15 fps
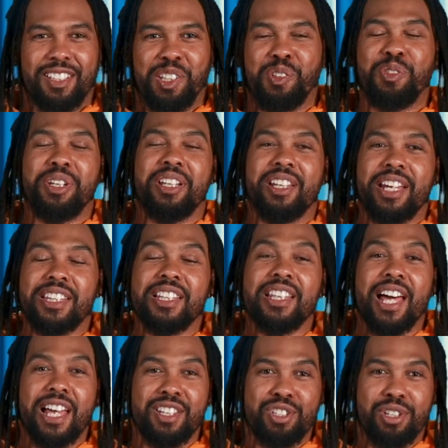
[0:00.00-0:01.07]
if you didn't like the
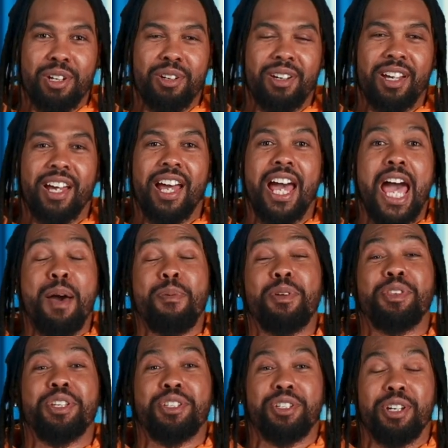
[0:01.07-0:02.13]
last joke, how
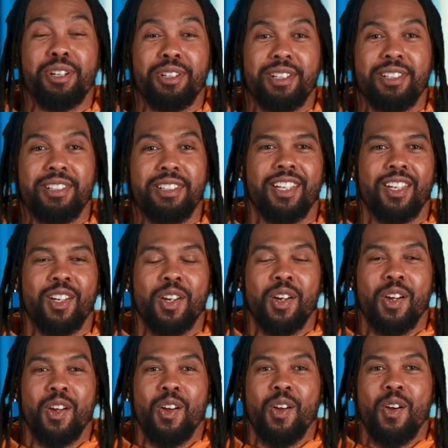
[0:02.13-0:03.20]
about this joke?
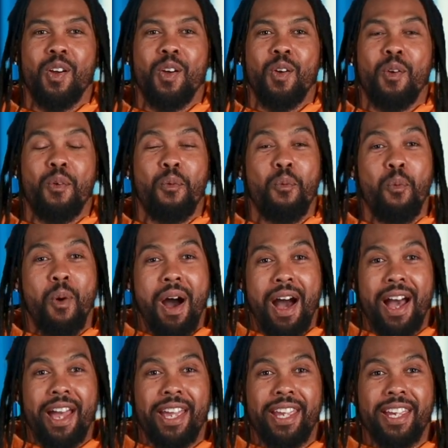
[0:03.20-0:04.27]

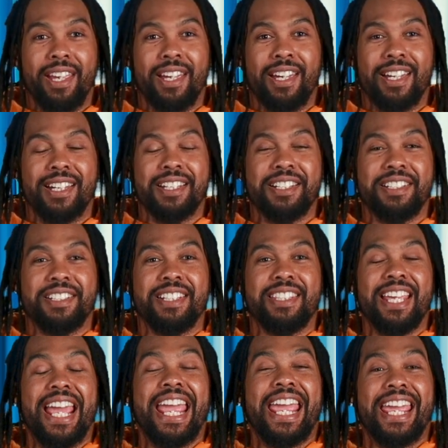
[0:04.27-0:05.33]
Why did
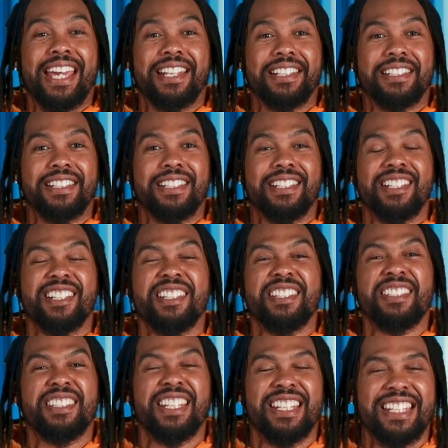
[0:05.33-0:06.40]
the ant
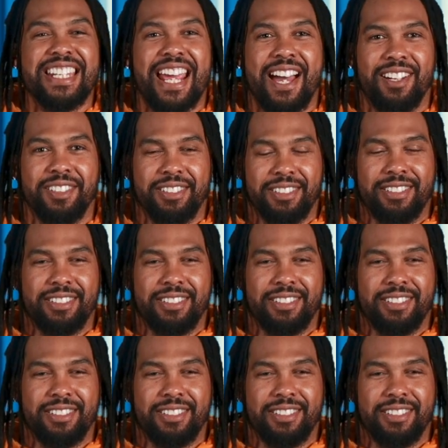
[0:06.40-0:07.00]
sit down?